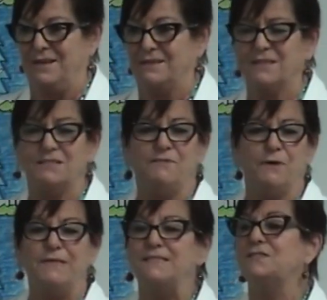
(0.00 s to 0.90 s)
So it's
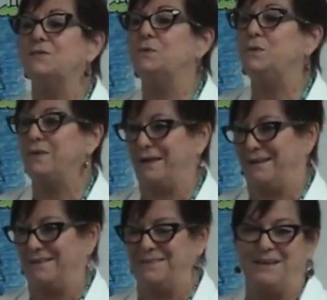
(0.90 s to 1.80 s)
very
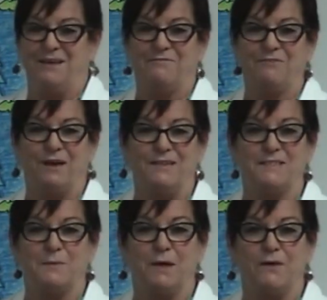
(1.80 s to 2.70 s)
soothing for us
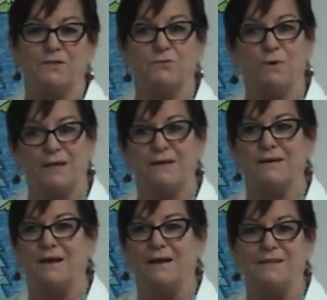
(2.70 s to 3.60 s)
to be able to
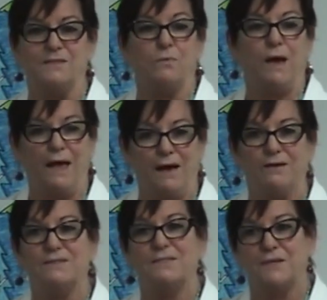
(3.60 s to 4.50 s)
recognise, wow,
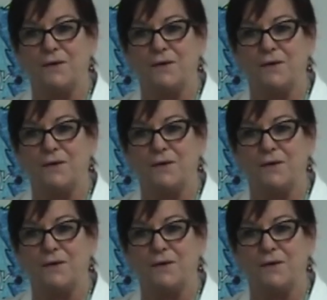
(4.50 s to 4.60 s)
so,